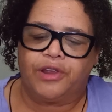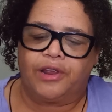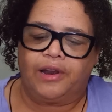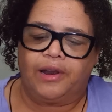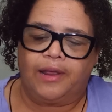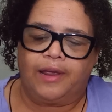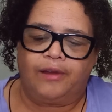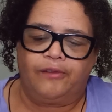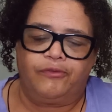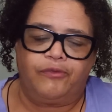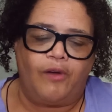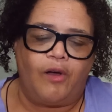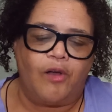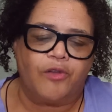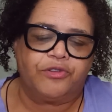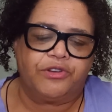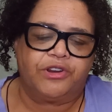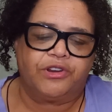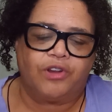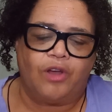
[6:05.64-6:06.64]
suddenly and
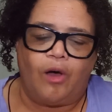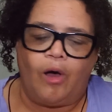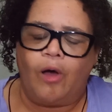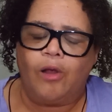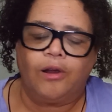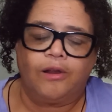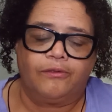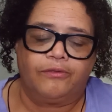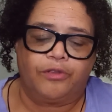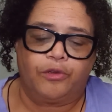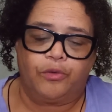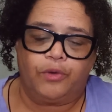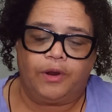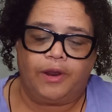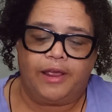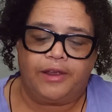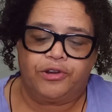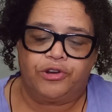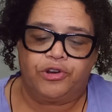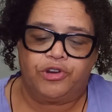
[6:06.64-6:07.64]
falls into all of the
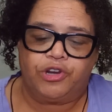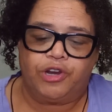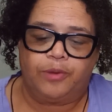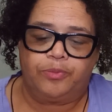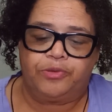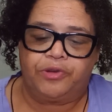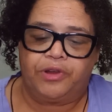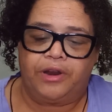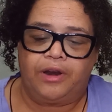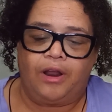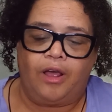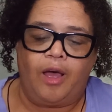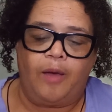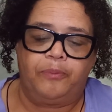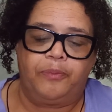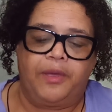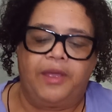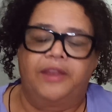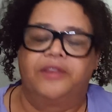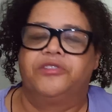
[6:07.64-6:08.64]
relationships and
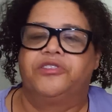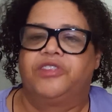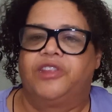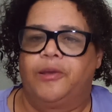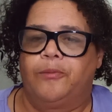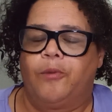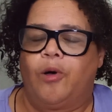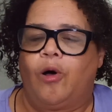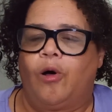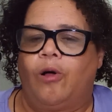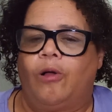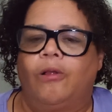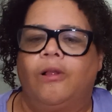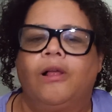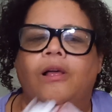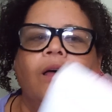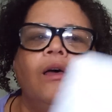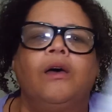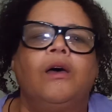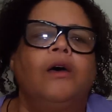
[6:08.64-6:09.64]
upends them
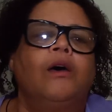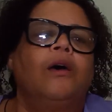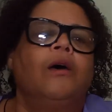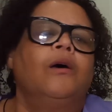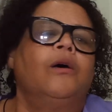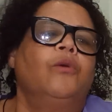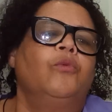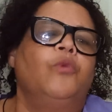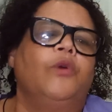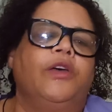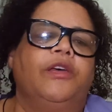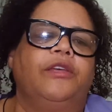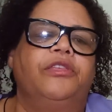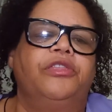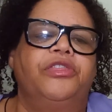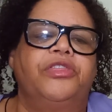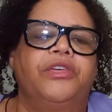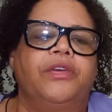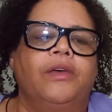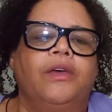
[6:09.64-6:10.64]
all
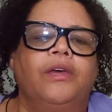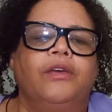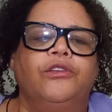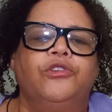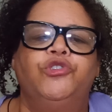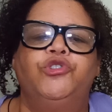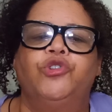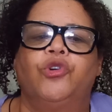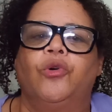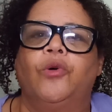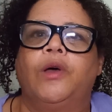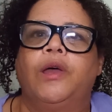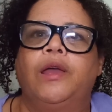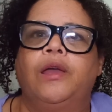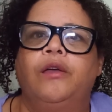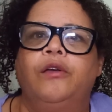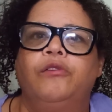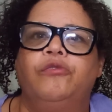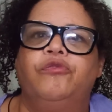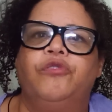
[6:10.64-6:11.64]
with
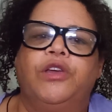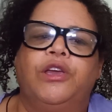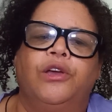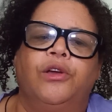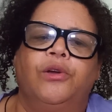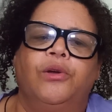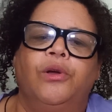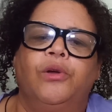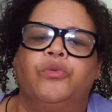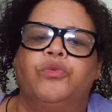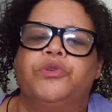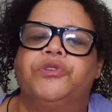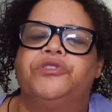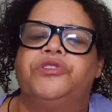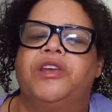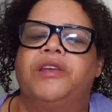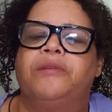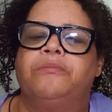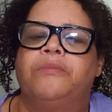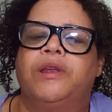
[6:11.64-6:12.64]
joy, fear,
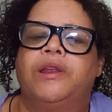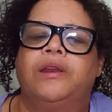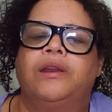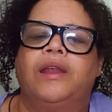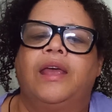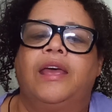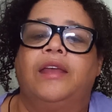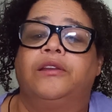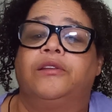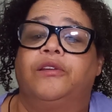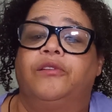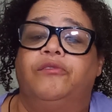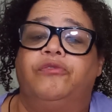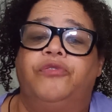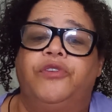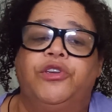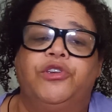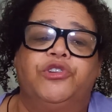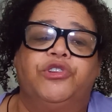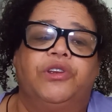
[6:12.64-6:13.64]
resentment, and
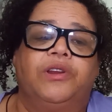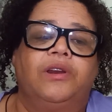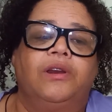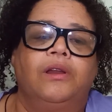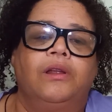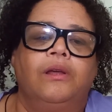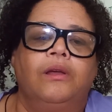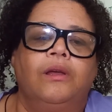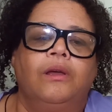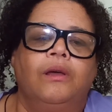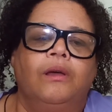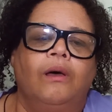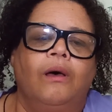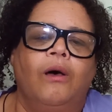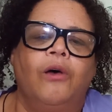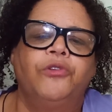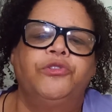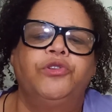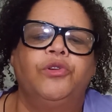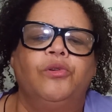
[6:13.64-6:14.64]
confusion.
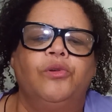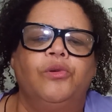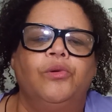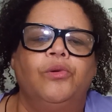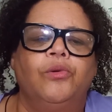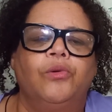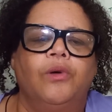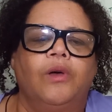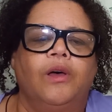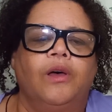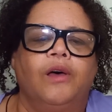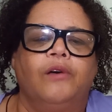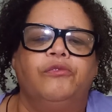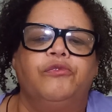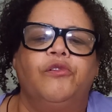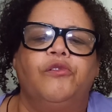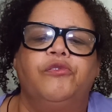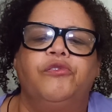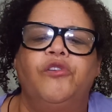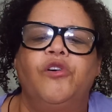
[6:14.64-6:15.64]
Also, uh,
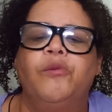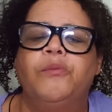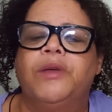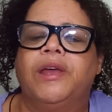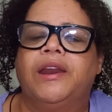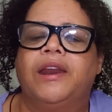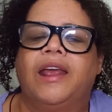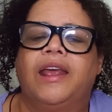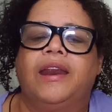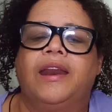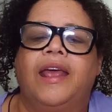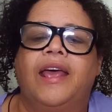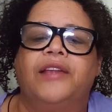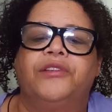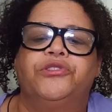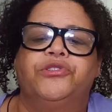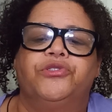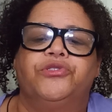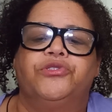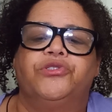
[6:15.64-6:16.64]
fulfillment and
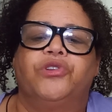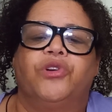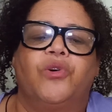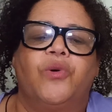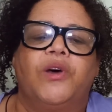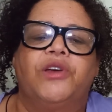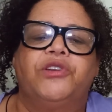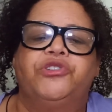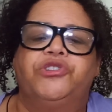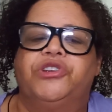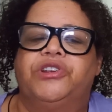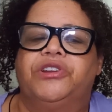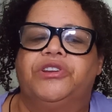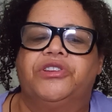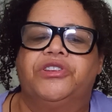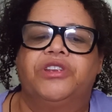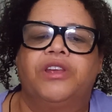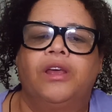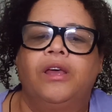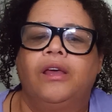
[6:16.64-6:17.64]
answers to
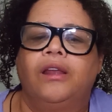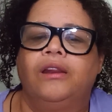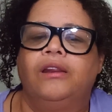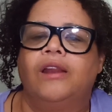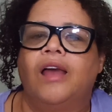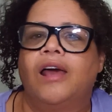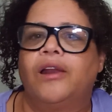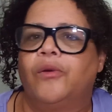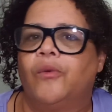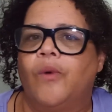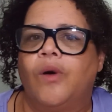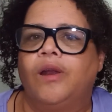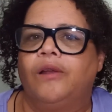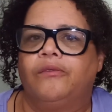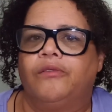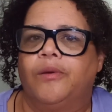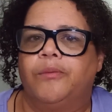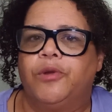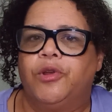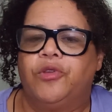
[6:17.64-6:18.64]
questions not a one
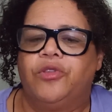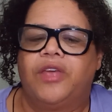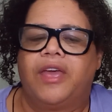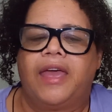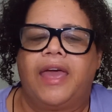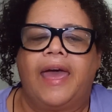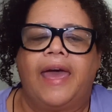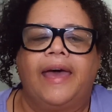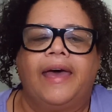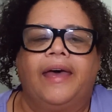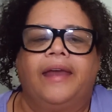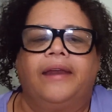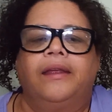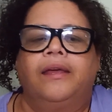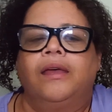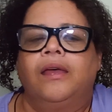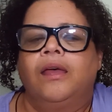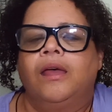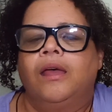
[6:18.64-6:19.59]
of them knew they had.